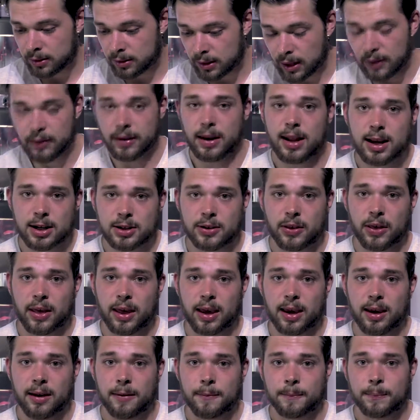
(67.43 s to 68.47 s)
then the next
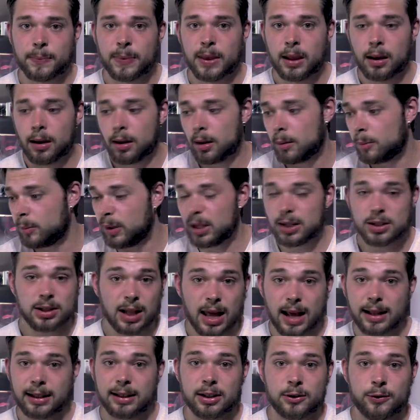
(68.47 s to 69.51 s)
thing, please
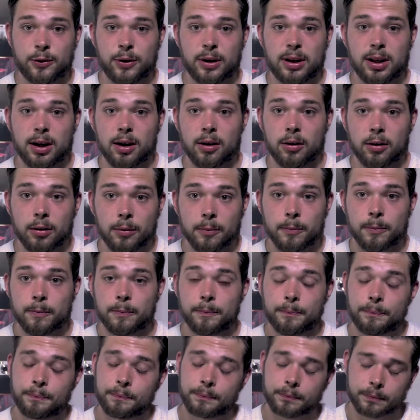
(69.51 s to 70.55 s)
like this video
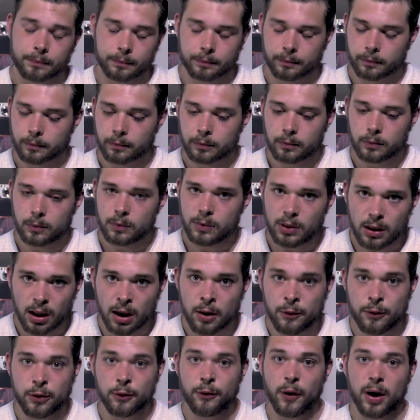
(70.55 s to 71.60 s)

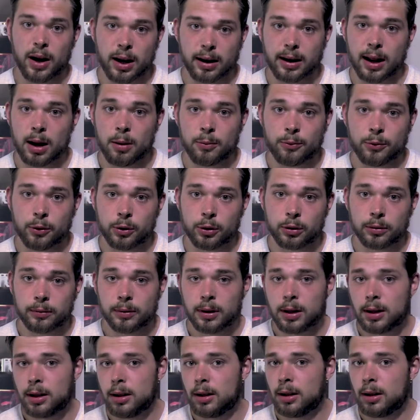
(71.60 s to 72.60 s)
if you find it helpful.